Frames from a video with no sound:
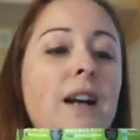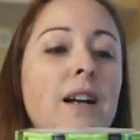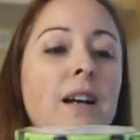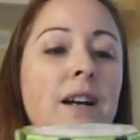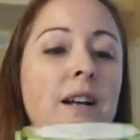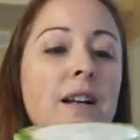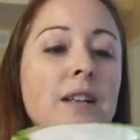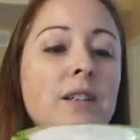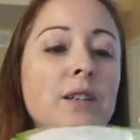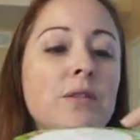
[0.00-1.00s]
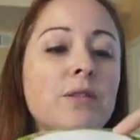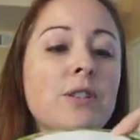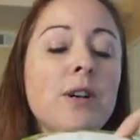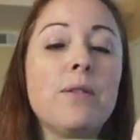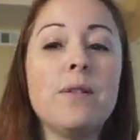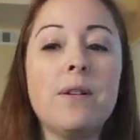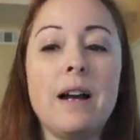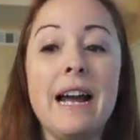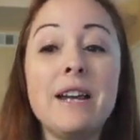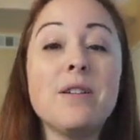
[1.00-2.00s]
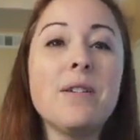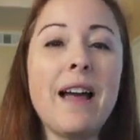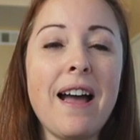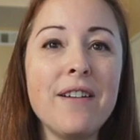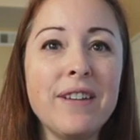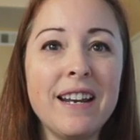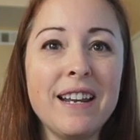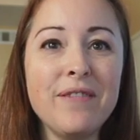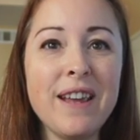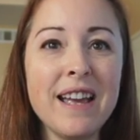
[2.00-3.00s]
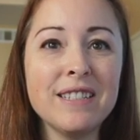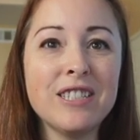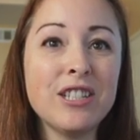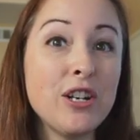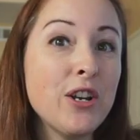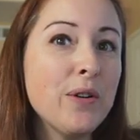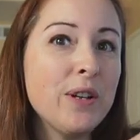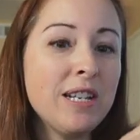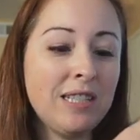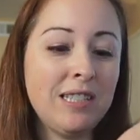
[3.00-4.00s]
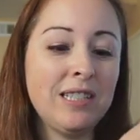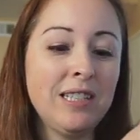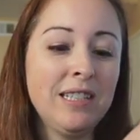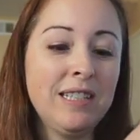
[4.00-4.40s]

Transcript: I don't have an advanced notice